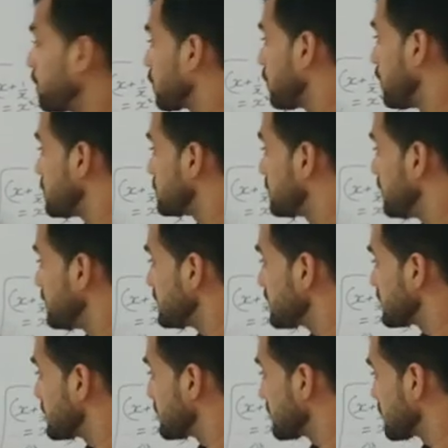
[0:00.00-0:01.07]
Because
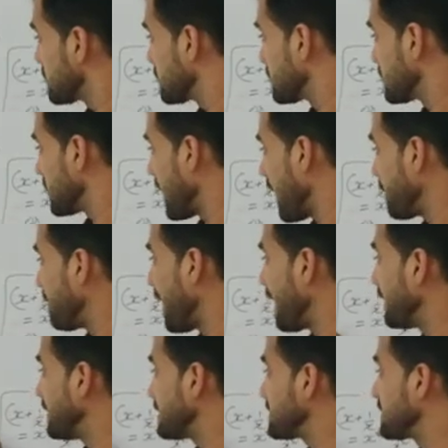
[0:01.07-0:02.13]
this
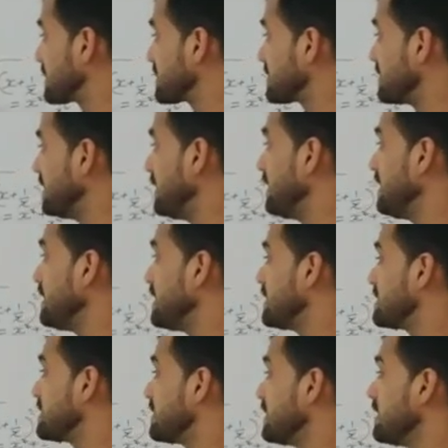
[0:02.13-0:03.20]
minus 16
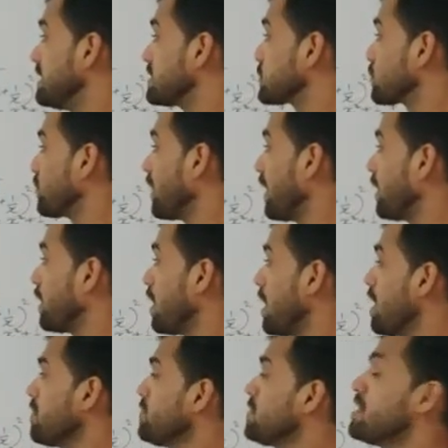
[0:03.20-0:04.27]
is the square
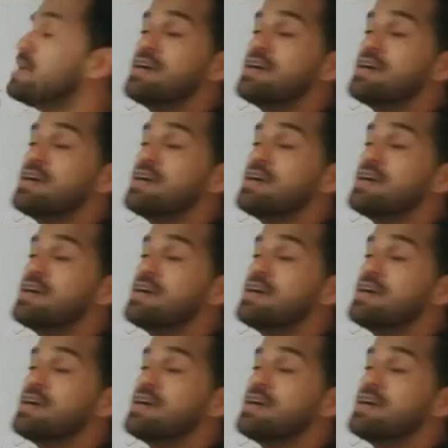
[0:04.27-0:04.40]
of